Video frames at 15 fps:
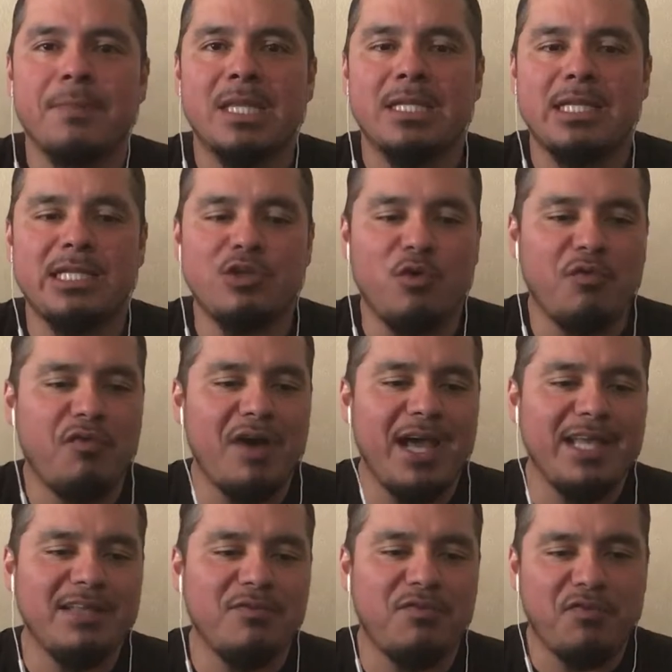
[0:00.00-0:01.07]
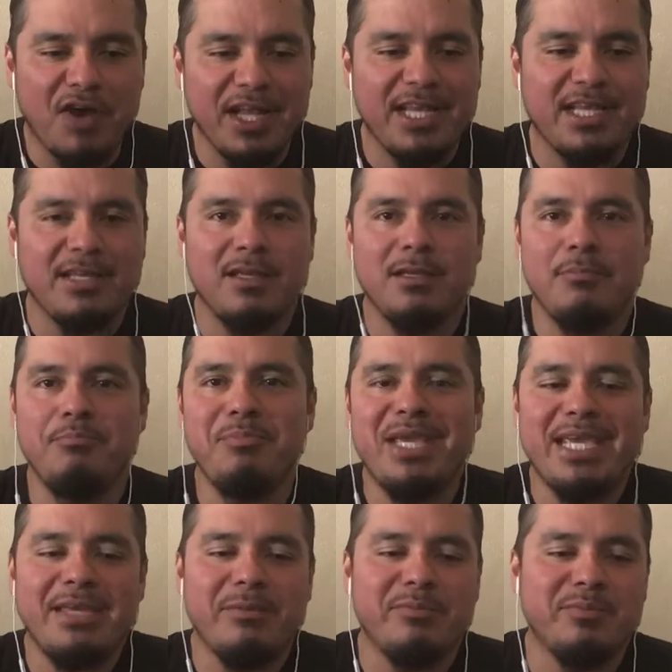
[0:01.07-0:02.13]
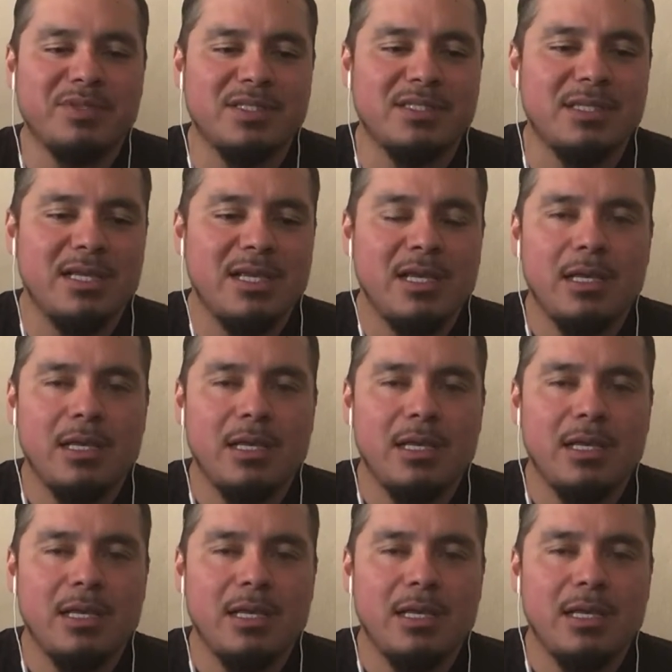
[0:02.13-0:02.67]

that they'll find funny, memes,